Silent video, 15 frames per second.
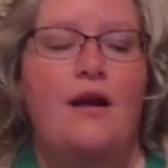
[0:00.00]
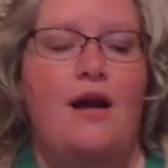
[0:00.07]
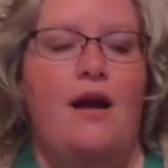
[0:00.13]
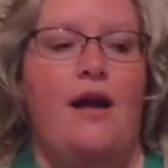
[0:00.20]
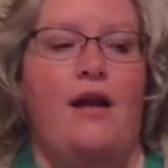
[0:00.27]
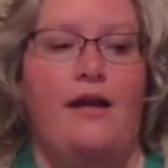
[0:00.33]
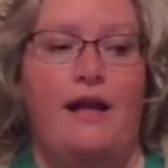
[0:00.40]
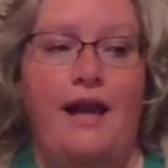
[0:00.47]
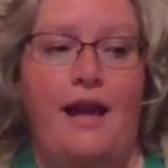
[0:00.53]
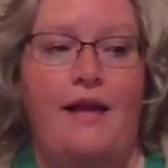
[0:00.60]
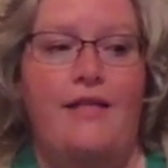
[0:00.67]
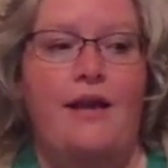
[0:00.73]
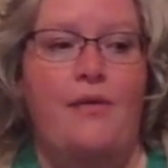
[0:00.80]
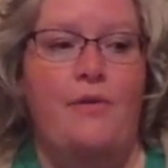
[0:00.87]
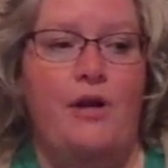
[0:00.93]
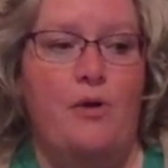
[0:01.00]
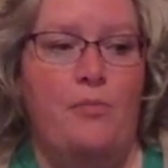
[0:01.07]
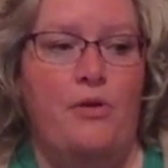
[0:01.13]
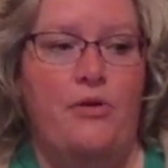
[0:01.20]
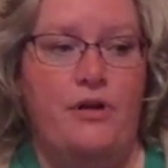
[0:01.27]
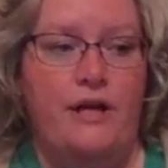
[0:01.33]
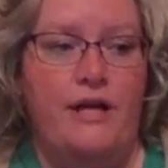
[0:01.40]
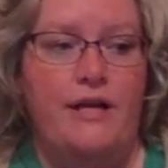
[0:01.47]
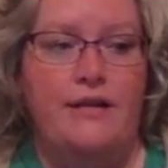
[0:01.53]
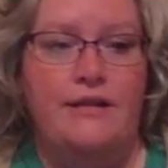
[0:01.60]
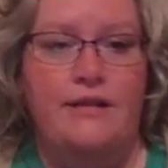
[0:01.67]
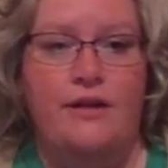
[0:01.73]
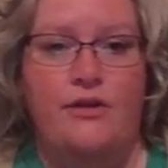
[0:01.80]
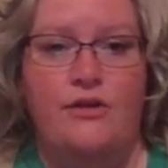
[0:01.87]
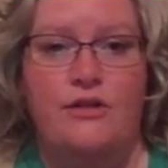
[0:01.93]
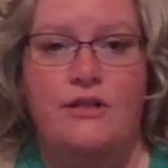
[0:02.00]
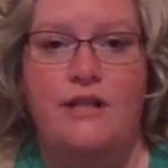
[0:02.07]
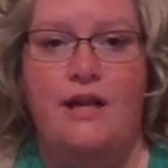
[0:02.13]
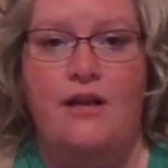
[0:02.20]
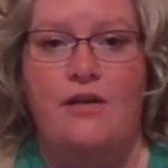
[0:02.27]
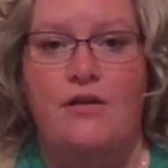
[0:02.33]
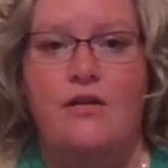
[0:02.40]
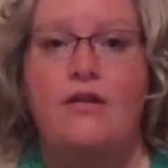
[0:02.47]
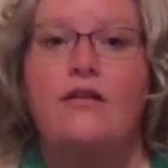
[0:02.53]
And again, that would help other kids understand,